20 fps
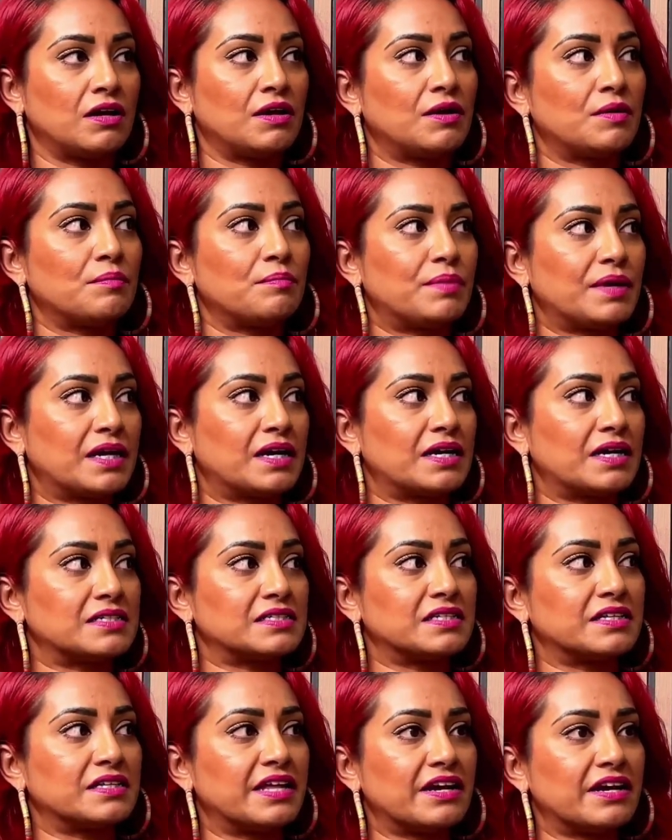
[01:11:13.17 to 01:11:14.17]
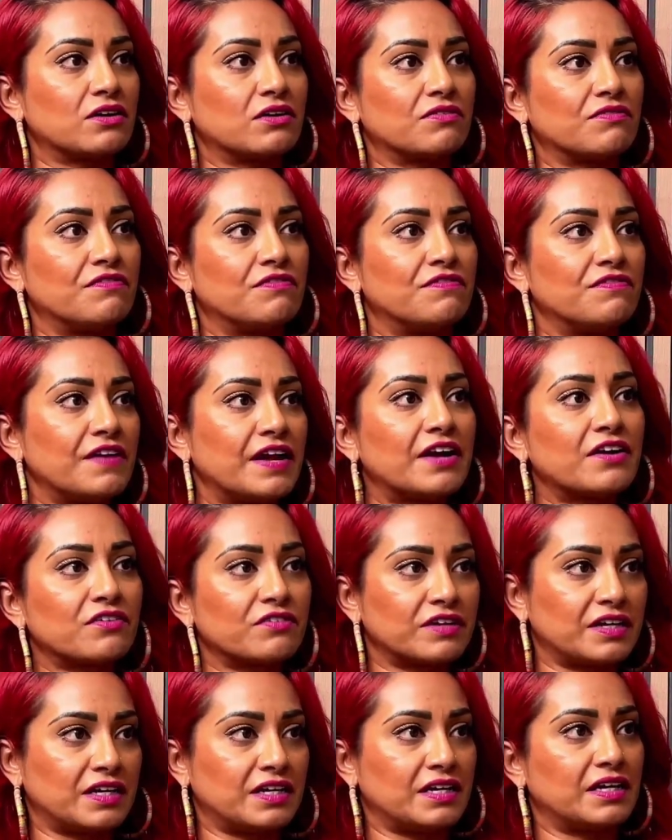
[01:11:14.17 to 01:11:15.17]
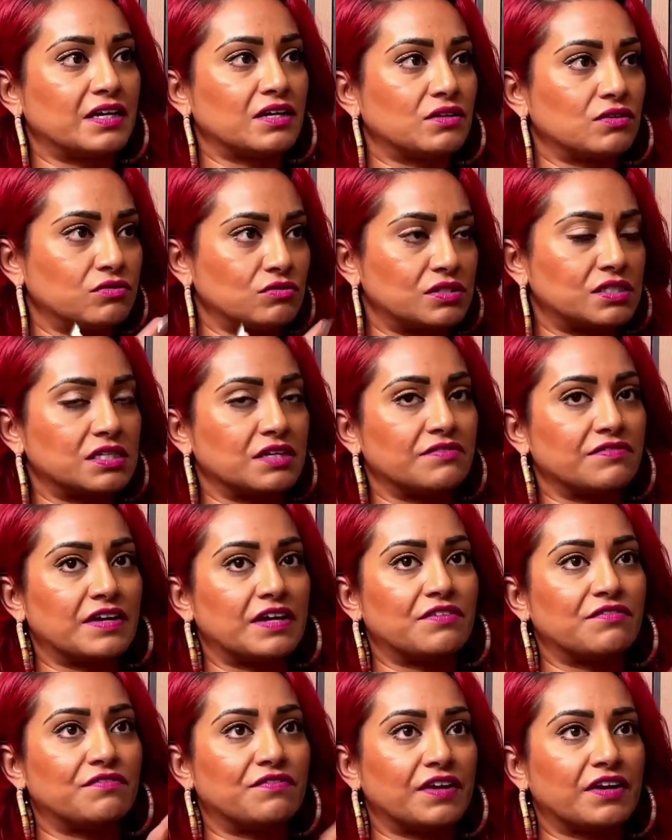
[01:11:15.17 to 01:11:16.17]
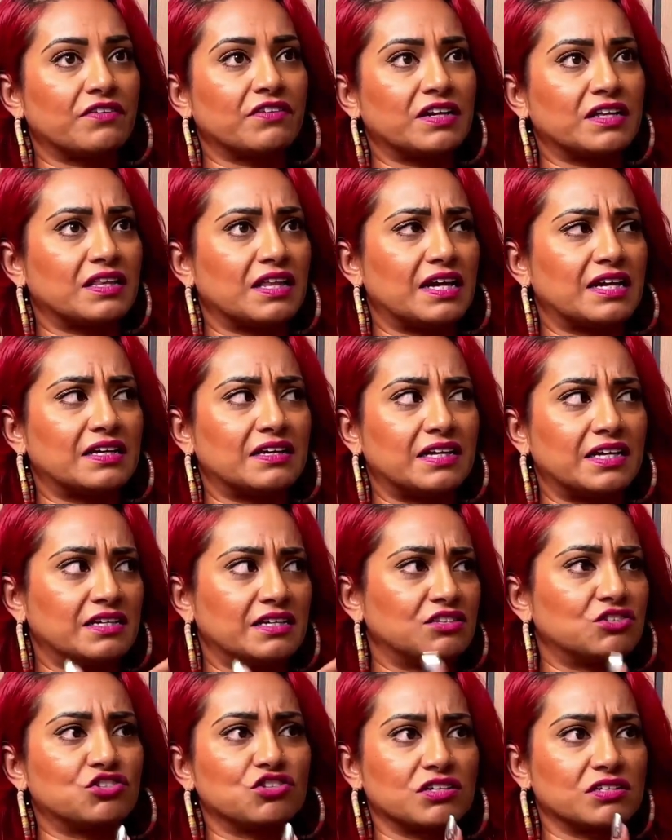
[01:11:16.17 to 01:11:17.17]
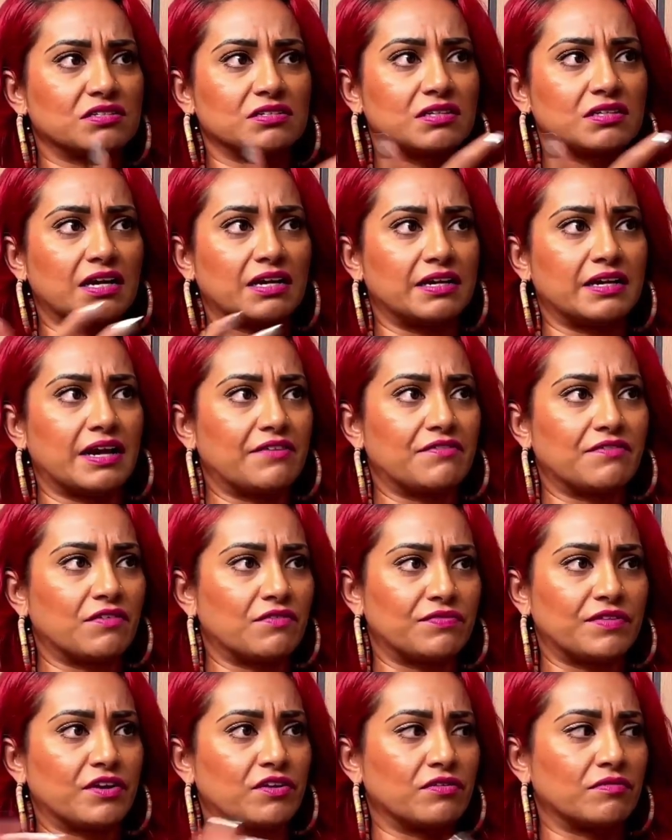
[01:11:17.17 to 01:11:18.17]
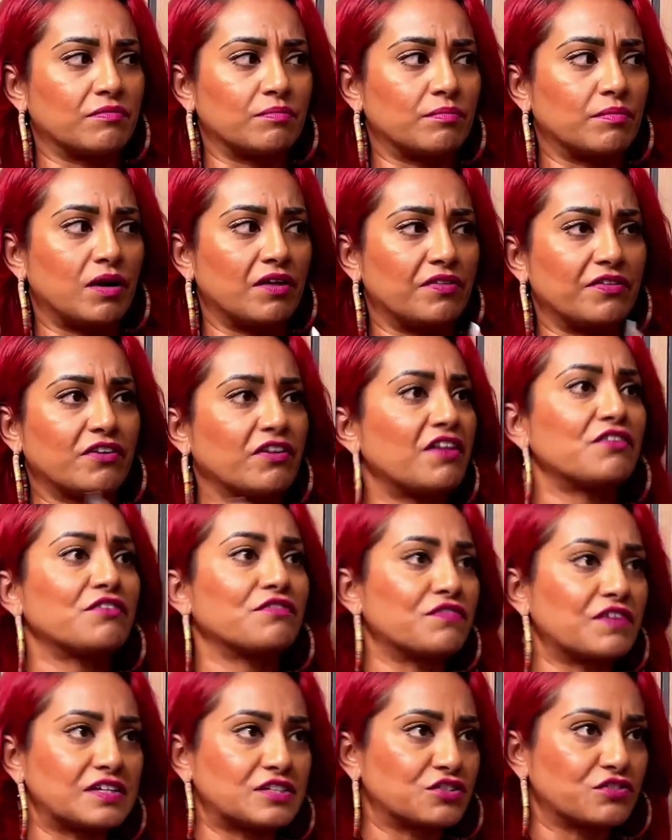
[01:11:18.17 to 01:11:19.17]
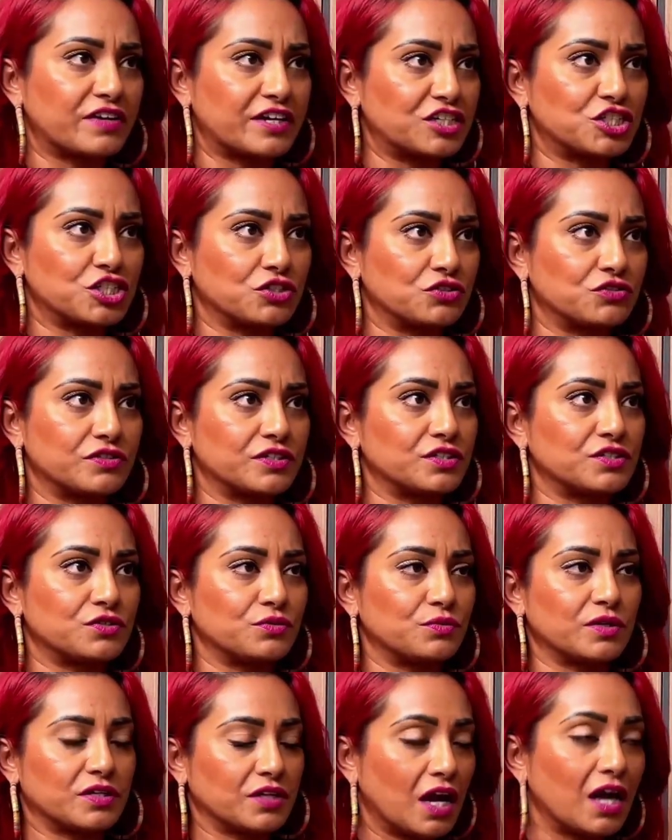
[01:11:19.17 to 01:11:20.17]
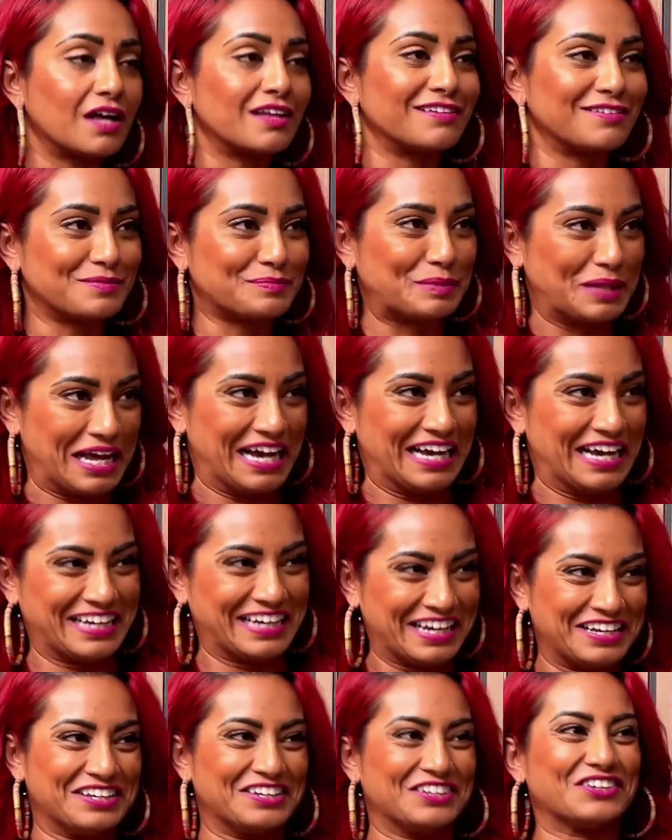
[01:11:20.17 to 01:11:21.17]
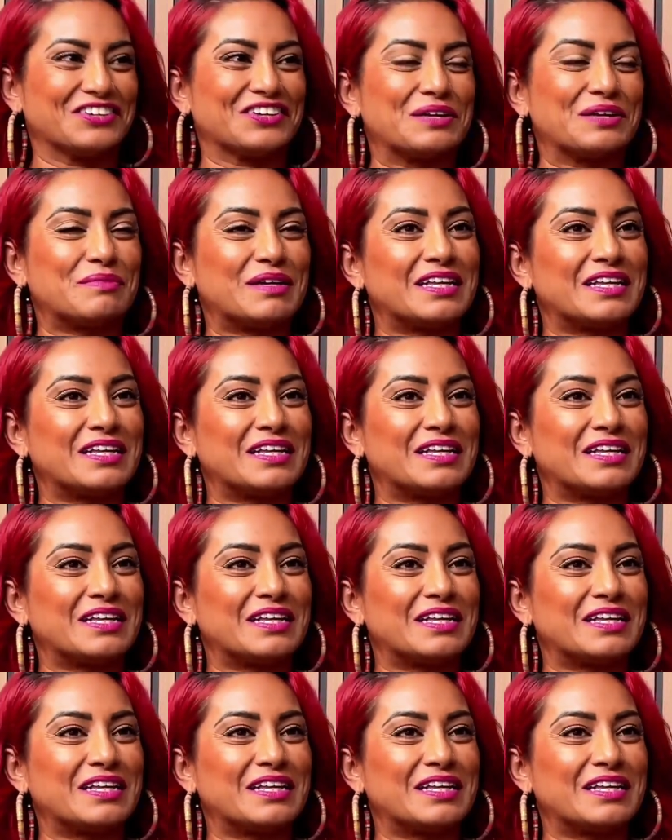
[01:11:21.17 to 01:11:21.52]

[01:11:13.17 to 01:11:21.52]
because they are very inclusive and very like he's just like all their other friends' grandchildren who are not Black. You know what I mean?